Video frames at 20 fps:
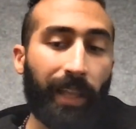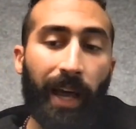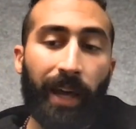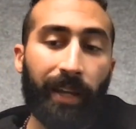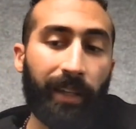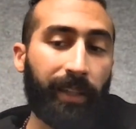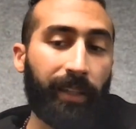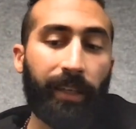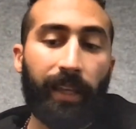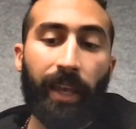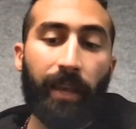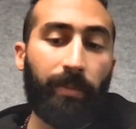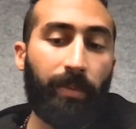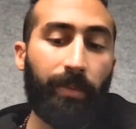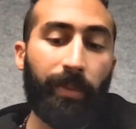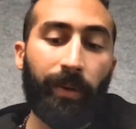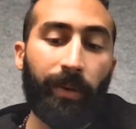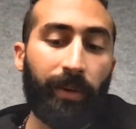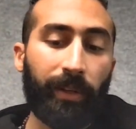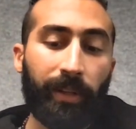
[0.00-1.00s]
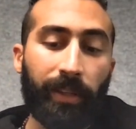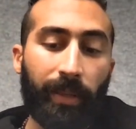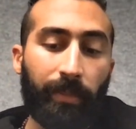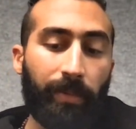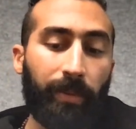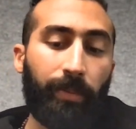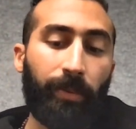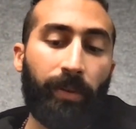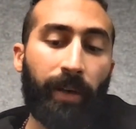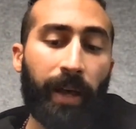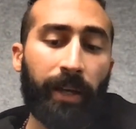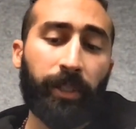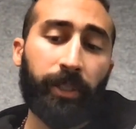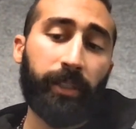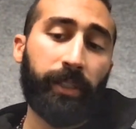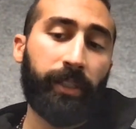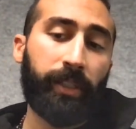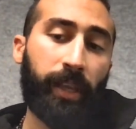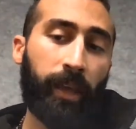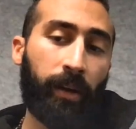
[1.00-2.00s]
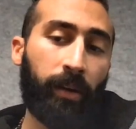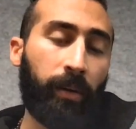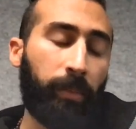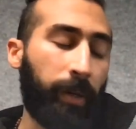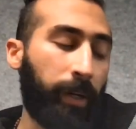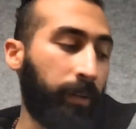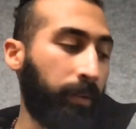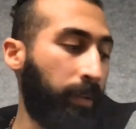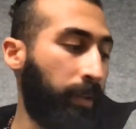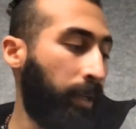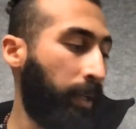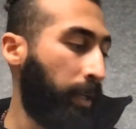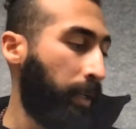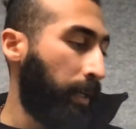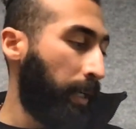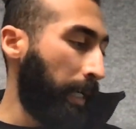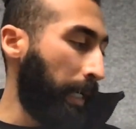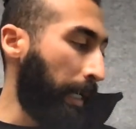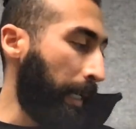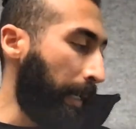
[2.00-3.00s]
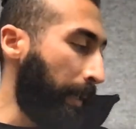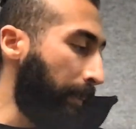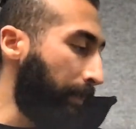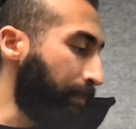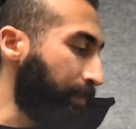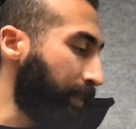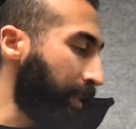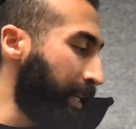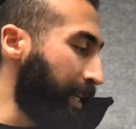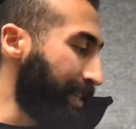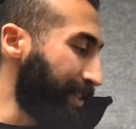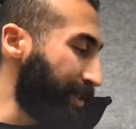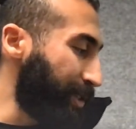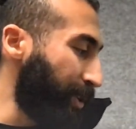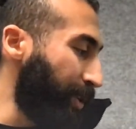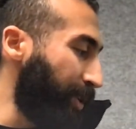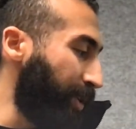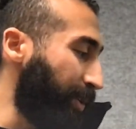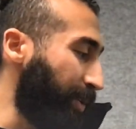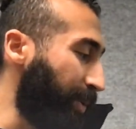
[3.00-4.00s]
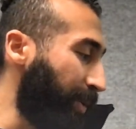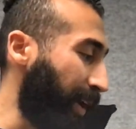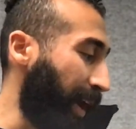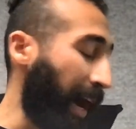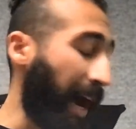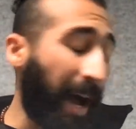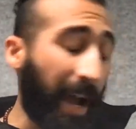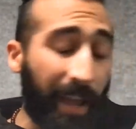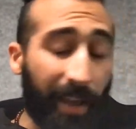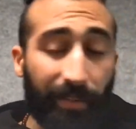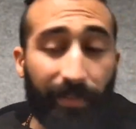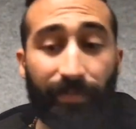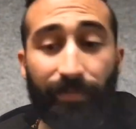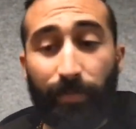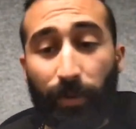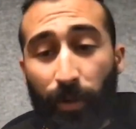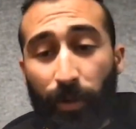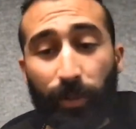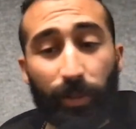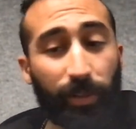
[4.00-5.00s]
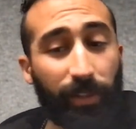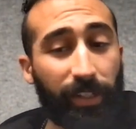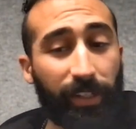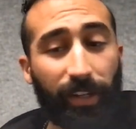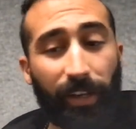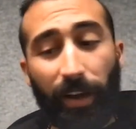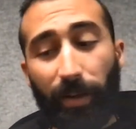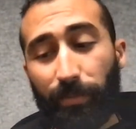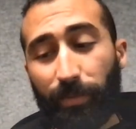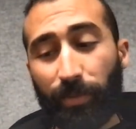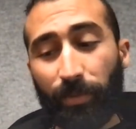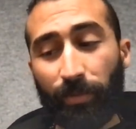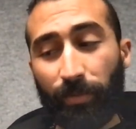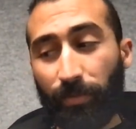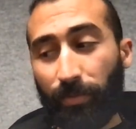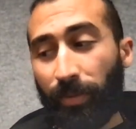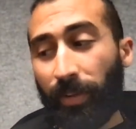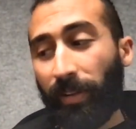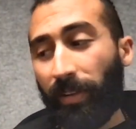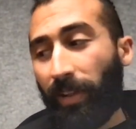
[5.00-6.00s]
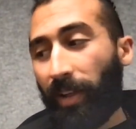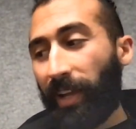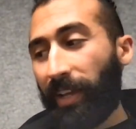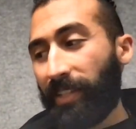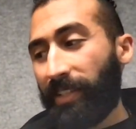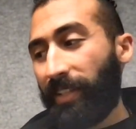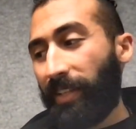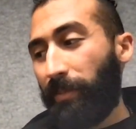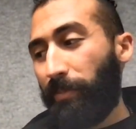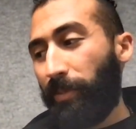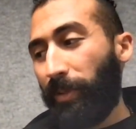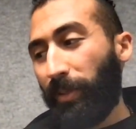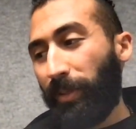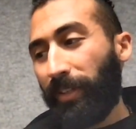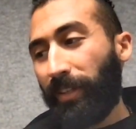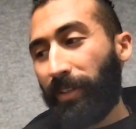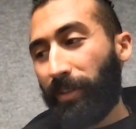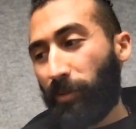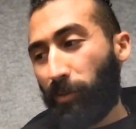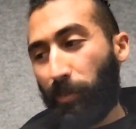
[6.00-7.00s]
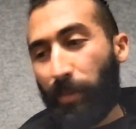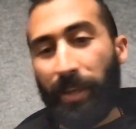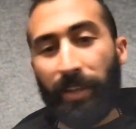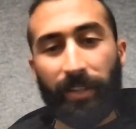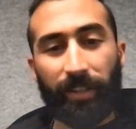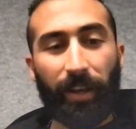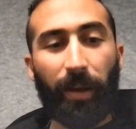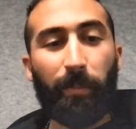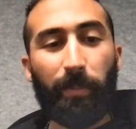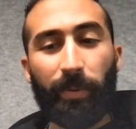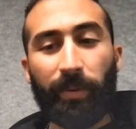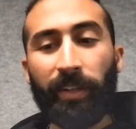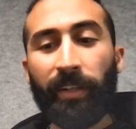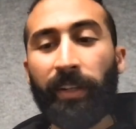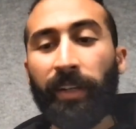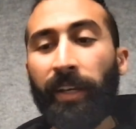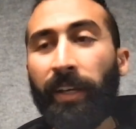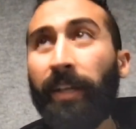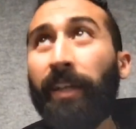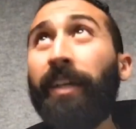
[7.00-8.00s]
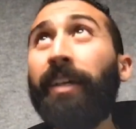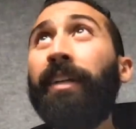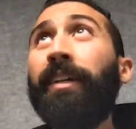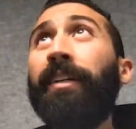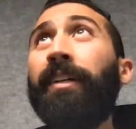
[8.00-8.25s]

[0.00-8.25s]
a lot of the capabilities that people actually care about. And so I have personally come to realize that building a space company,